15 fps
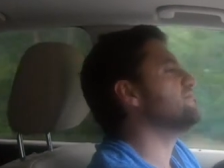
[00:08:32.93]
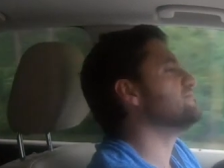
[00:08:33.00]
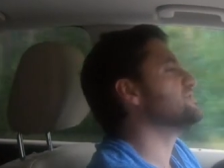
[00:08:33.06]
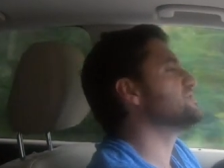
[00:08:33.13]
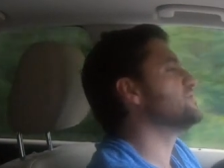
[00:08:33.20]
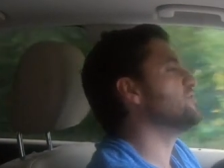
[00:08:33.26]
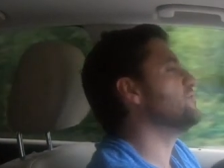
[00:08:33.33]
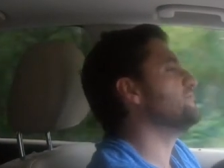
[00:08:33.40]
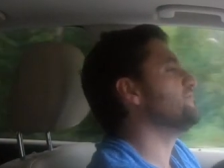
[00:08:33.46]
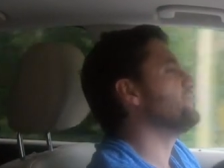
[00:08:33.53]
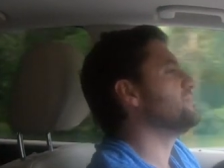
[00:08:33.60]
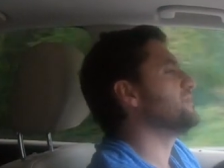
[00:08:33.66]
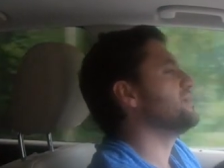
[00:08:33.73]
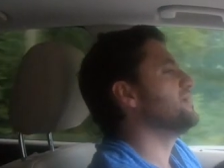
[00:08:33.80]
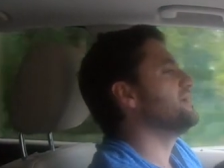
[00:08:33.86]
So,
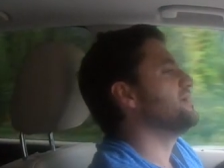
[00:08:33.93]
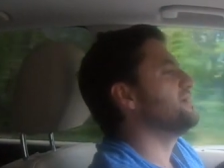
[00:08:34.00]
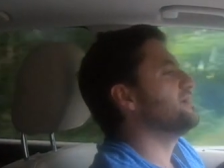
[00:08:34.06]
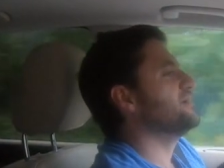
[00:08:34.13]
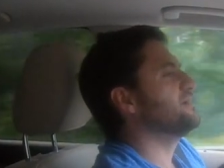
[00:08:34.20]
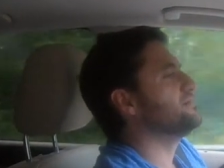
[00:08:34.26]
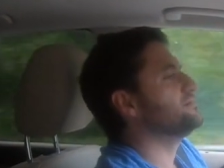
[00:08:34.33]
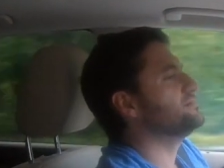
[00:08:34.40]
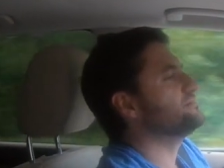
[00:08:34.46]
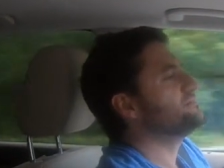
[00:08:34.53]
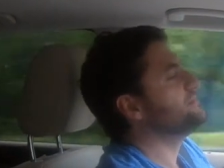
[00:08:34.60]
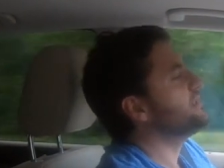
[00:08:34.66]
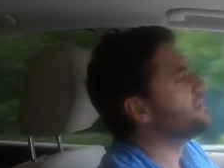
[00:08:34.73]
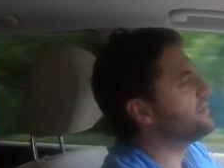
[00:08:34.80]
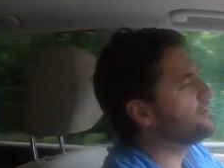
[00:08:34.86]

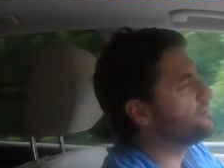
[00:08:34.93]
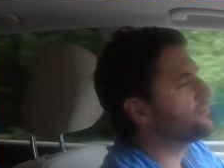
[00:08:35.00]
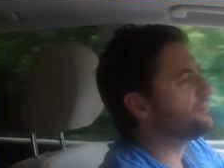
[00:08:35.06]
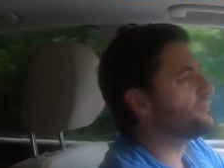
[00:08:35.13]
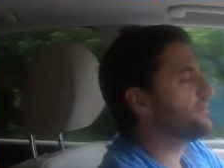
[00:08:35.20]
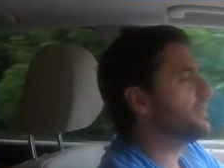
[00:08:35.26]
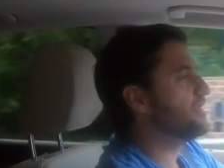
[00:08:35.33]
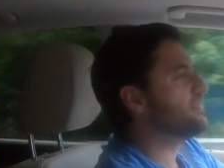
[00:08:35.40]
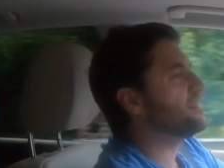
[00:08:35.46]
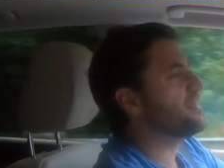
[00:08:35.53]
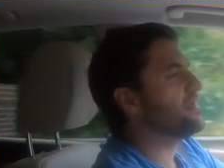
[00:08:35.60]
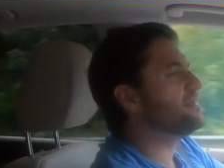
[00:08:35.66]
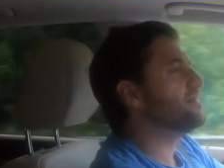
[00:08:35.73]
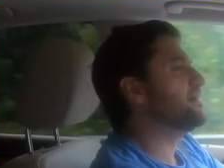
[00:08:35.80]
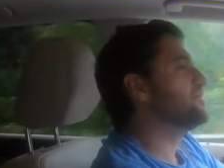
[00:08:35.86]
you know,
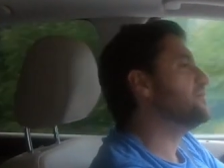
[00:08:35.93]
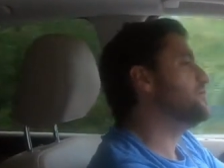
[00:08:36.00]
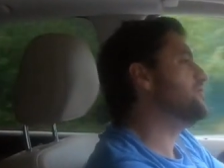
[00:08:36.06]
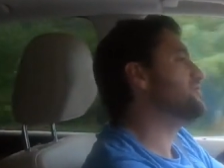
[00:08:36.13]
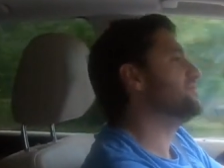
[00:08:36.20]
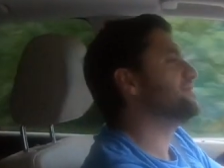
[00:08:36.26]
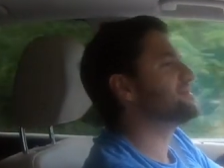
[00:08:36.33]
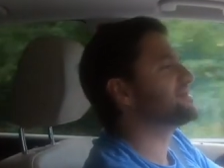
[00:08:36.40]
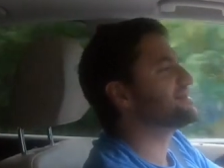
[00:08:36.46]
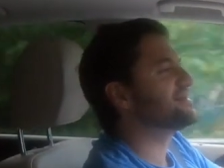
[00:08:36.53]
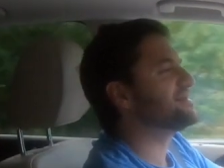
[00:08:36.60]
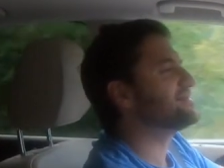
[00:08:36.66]
I know it's